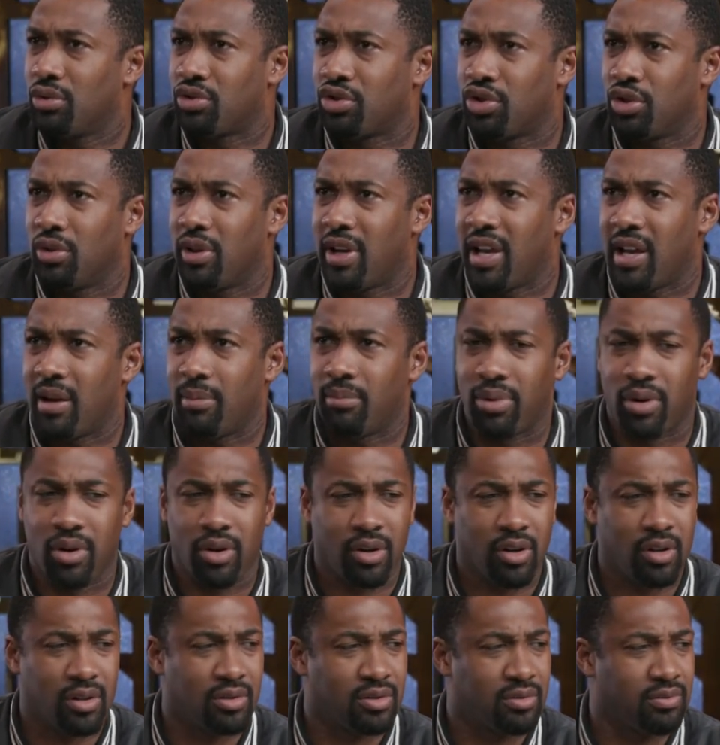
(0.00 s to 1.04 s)
but go ahead. 2
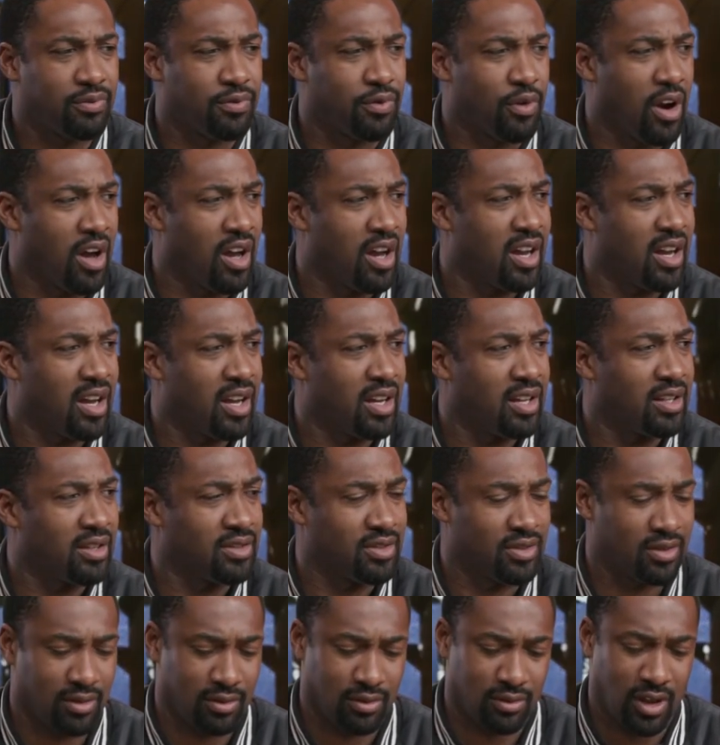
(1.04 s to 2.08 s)
hamburgers,
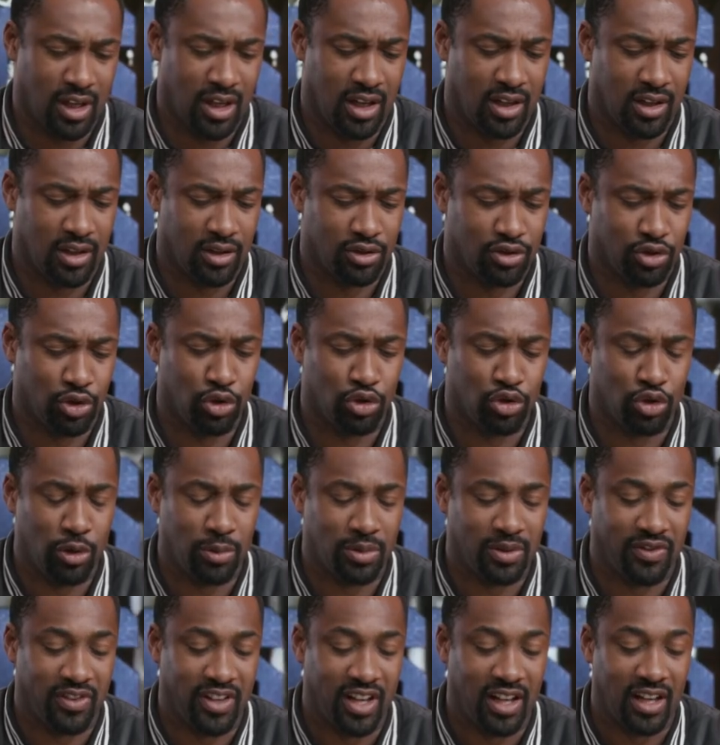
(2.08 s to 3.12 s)
fries, 2
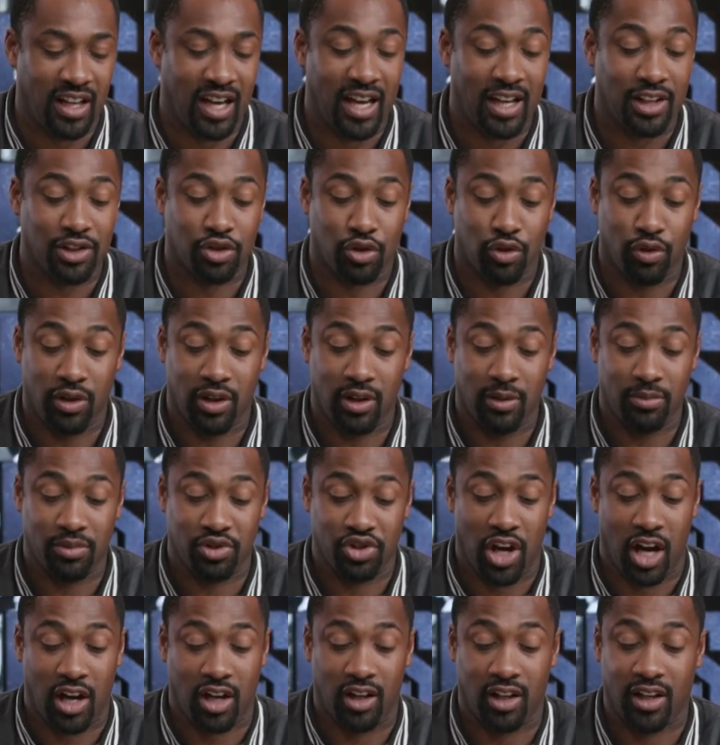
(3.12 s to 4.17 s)
scoops of vanilla ice cream,
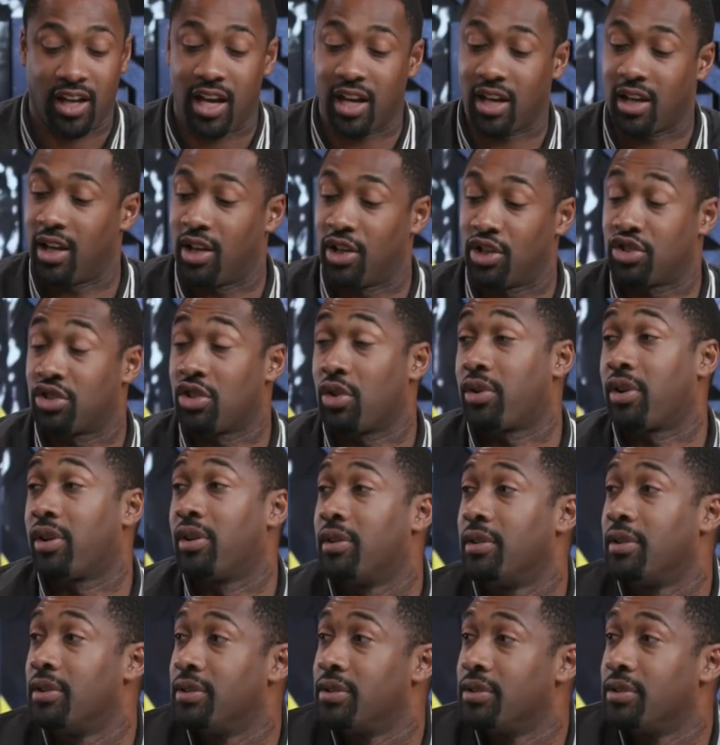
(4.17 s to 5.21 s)
chocolate cake, and a soda.